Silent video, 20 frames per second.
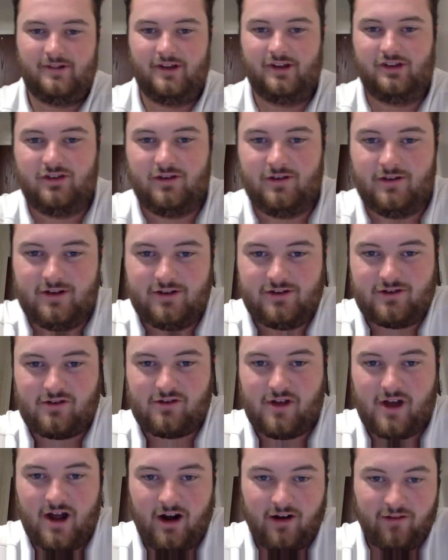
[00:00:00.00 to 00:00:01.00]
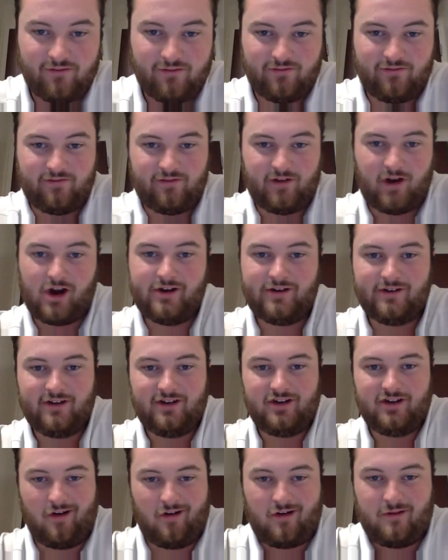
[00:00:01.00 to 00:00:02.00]
There's a lot of fun
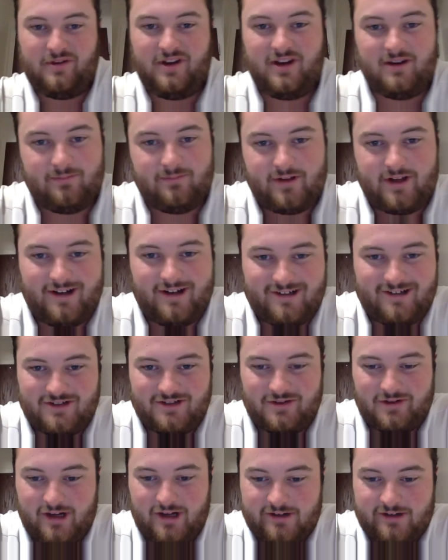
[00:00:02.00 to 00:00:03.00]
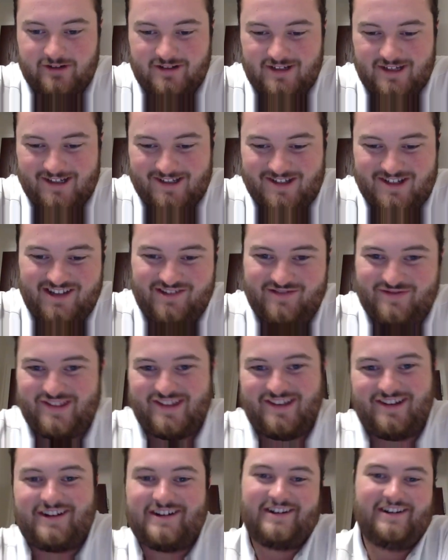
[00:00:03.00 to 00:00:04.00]
European players to watch on that team,
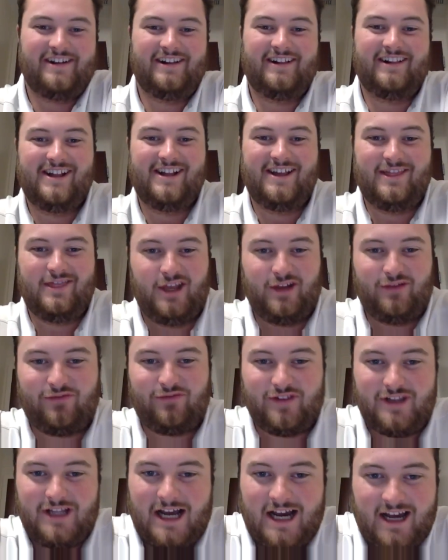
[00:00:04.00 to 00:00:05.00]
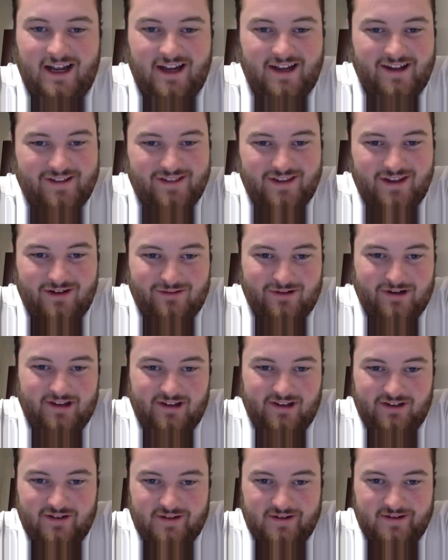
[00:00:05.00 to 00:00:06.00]
and they fly. They
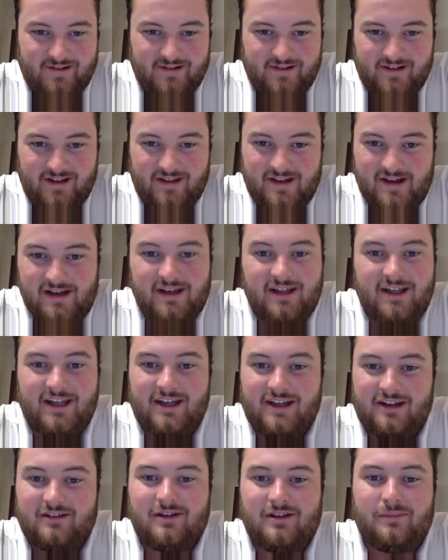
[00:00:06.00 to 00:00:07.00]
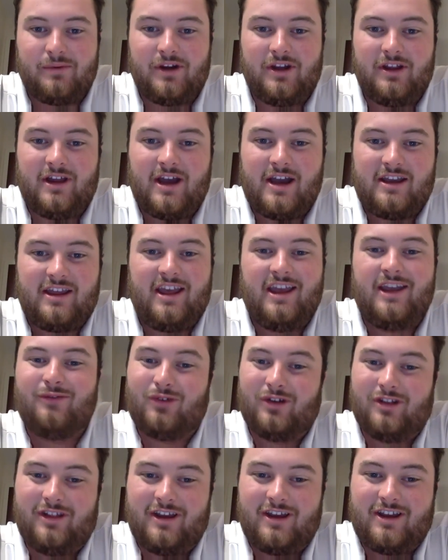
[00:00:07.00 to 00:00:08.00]
really do. And they need it to play that
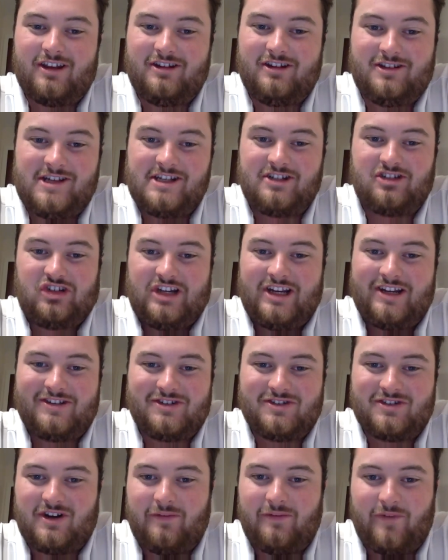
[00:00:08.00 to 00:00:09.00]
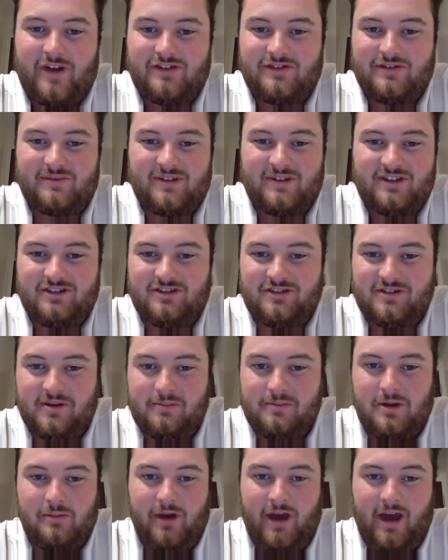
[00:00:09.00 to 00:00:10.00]
game where they can take chances offensively and
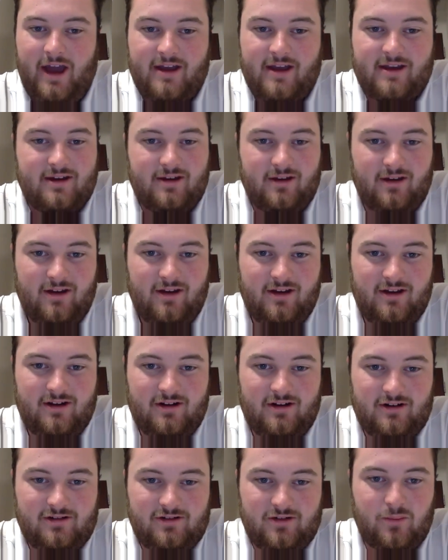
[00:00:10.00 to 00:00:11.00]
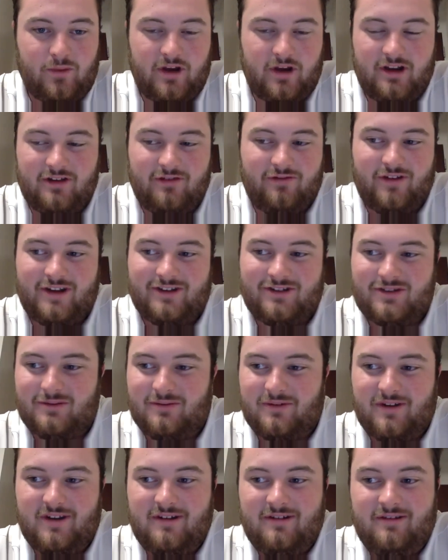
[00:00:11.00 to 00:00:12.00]
still be back to play
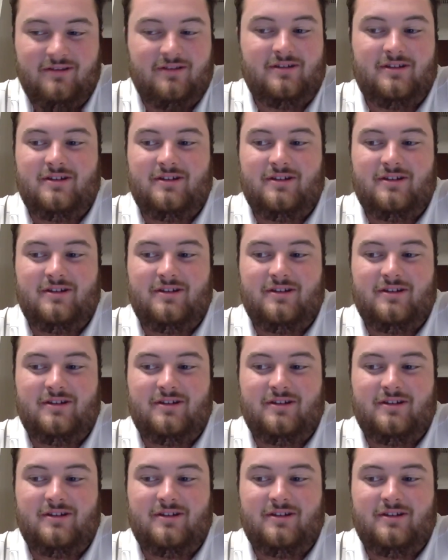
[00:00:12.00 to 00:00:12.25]
defensively.